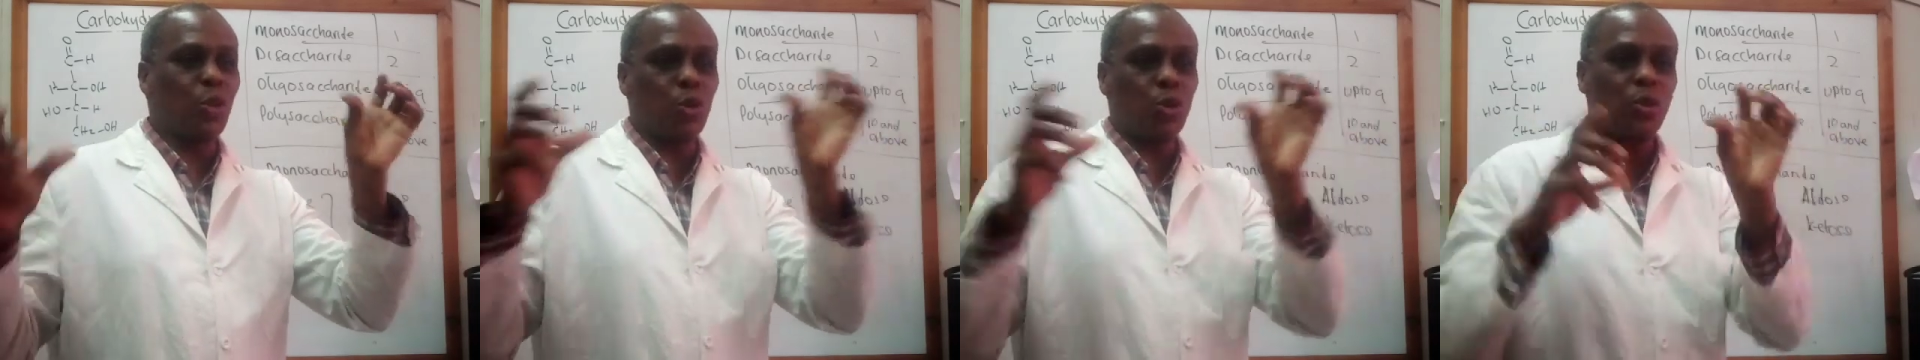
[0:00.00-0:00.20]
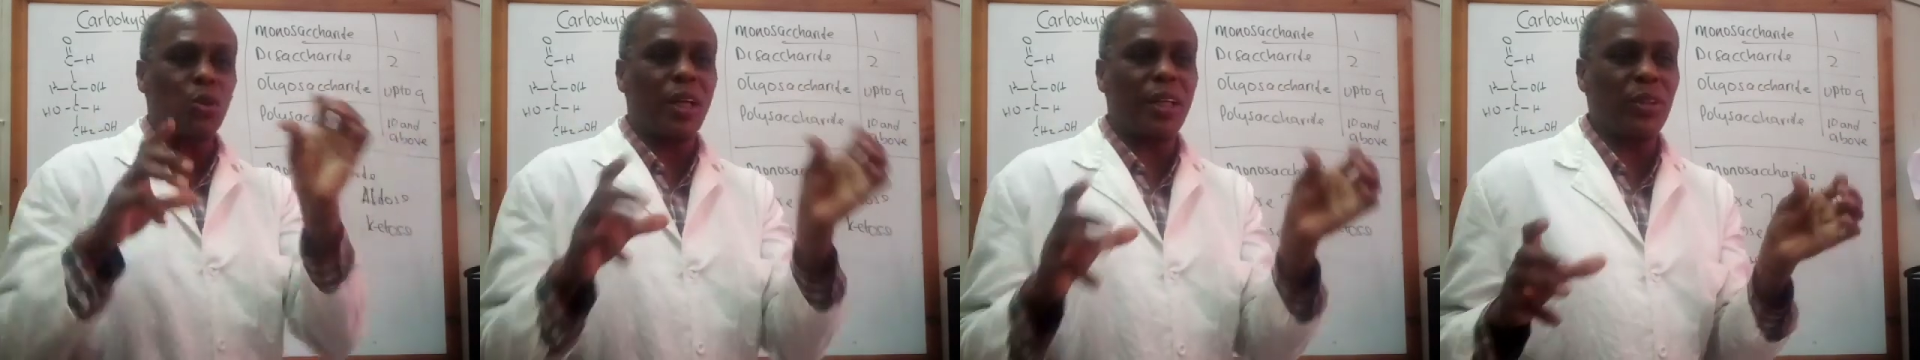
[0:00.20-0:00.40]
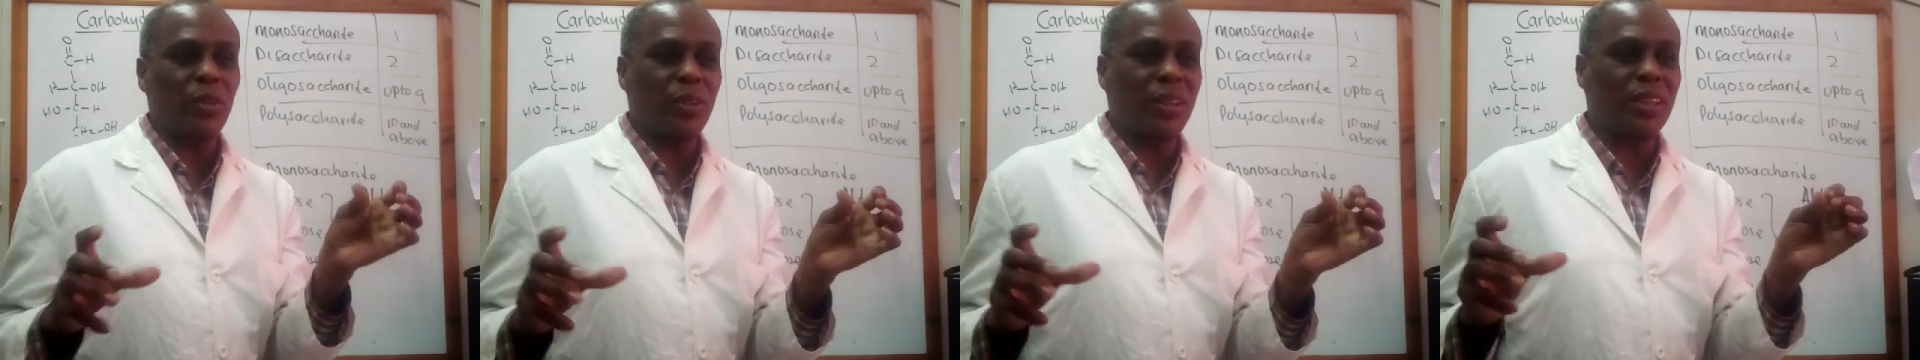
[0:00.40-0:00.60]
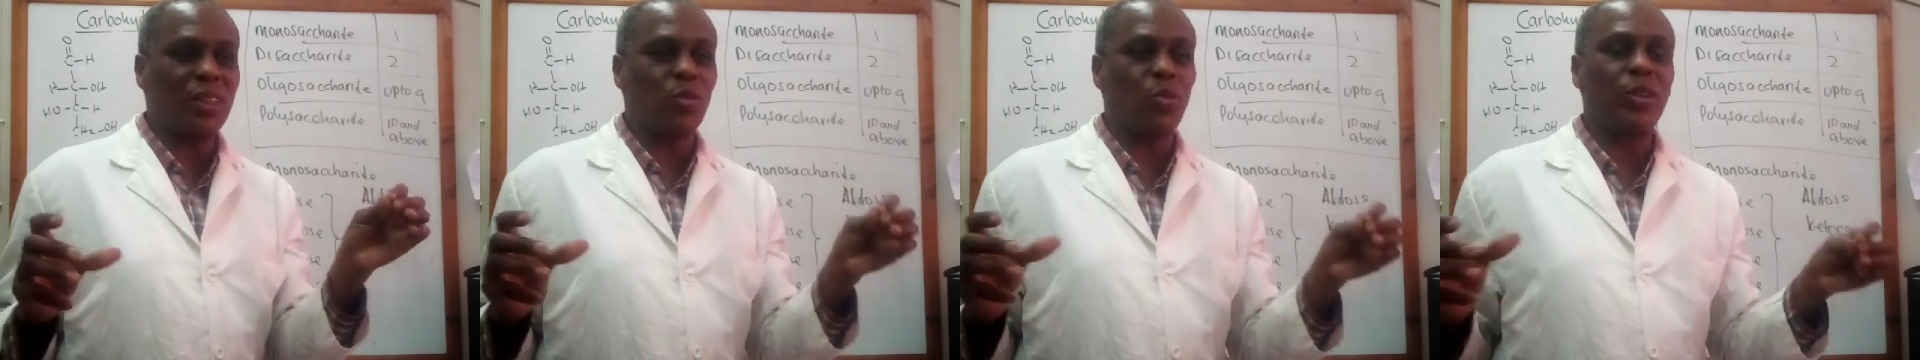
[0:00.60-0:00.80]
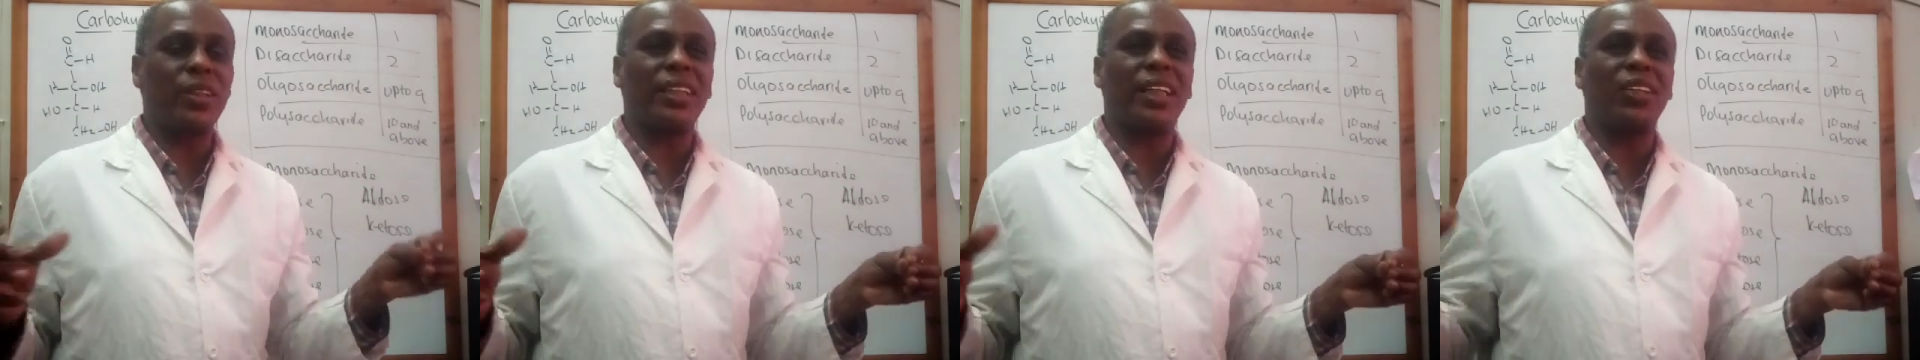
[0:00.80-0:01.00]
sugar units
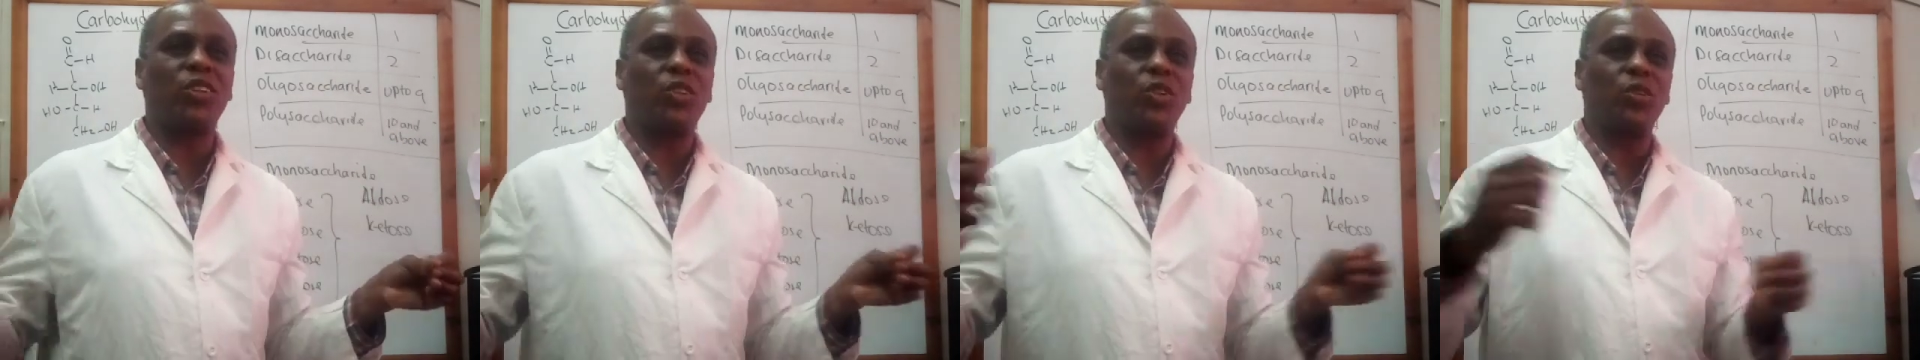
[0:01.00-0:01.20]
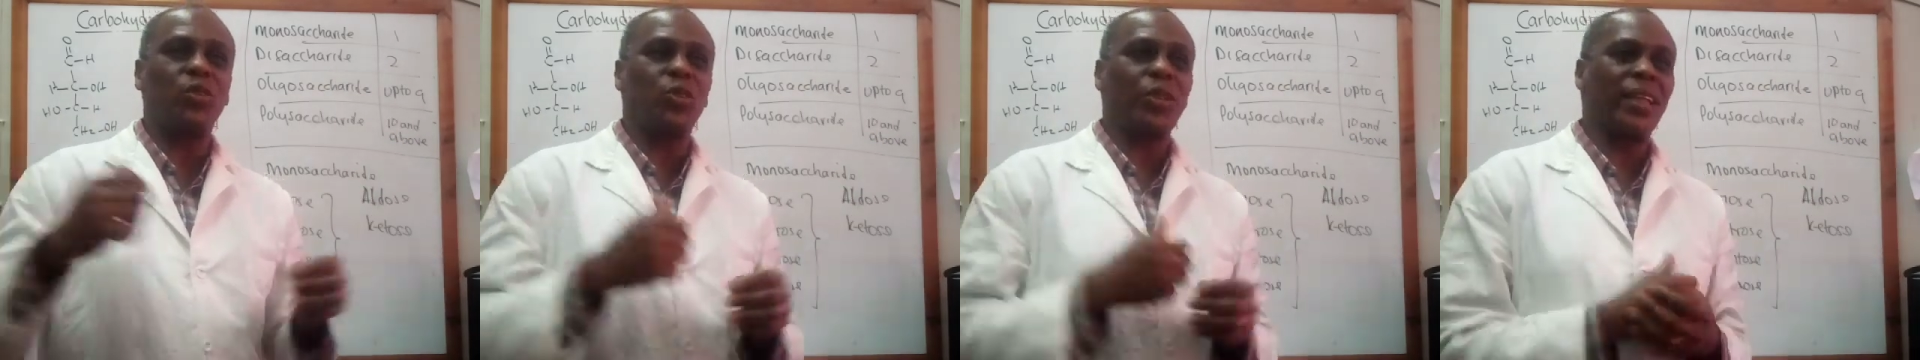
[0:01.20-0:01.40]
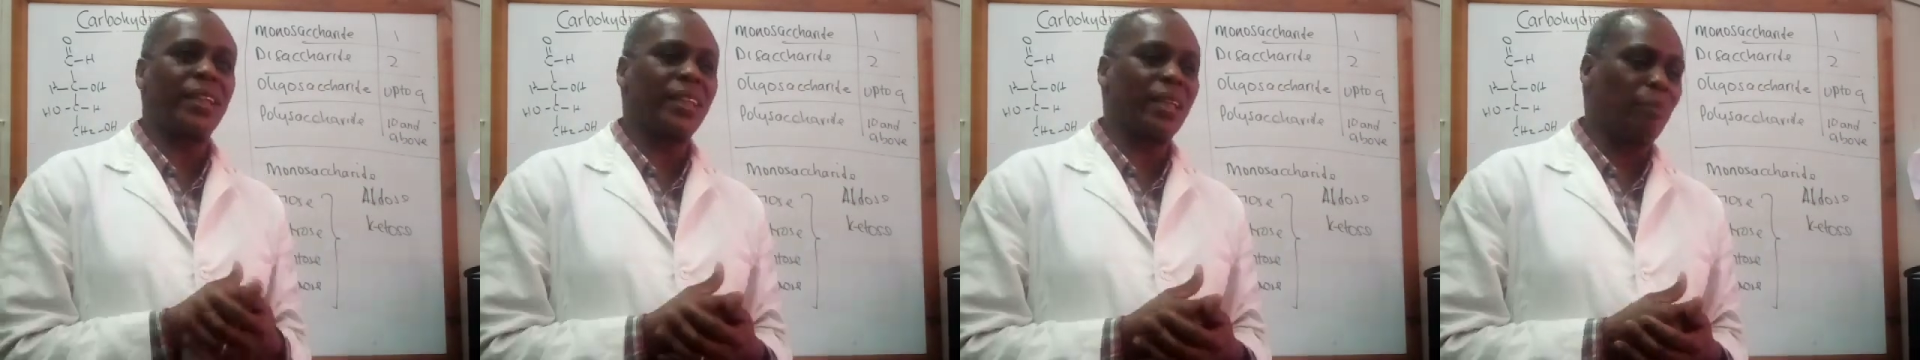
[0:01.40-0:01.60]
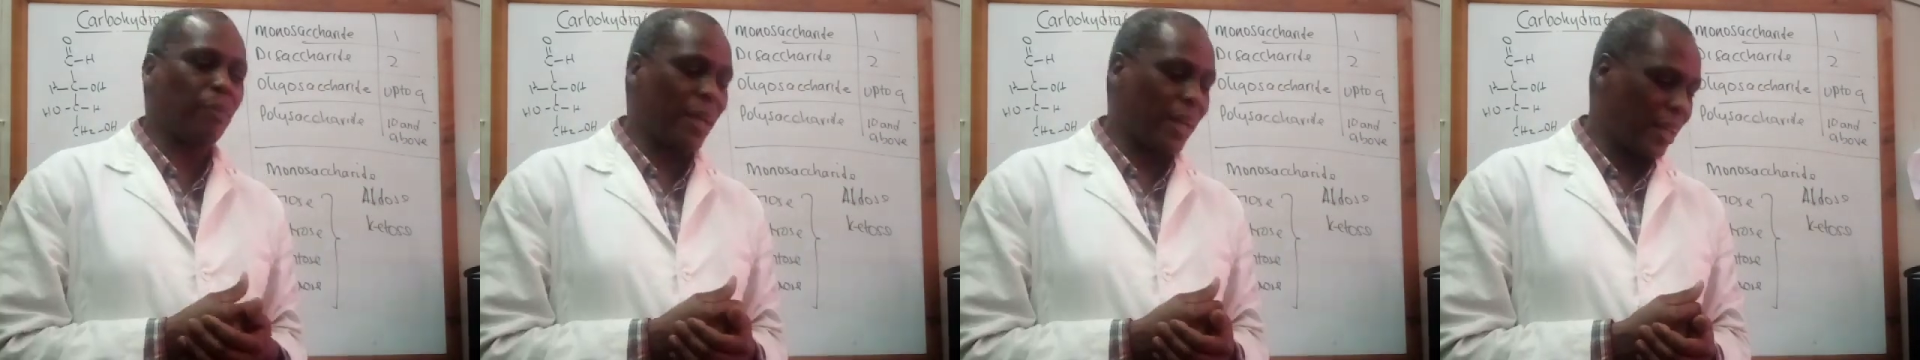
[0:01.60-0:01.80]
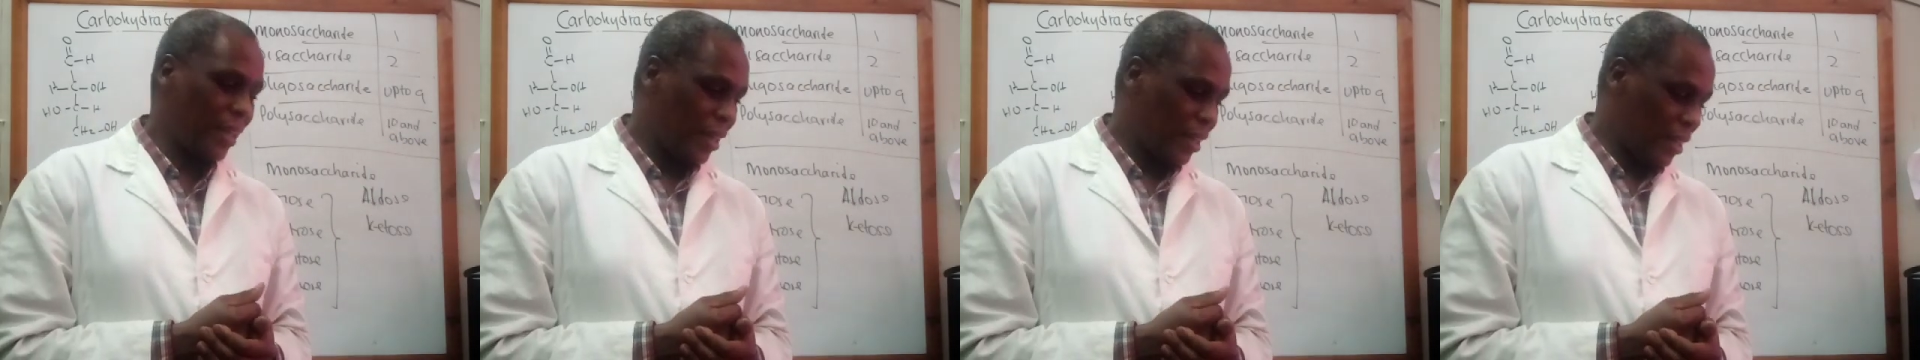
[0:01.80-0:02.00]
which are joined together by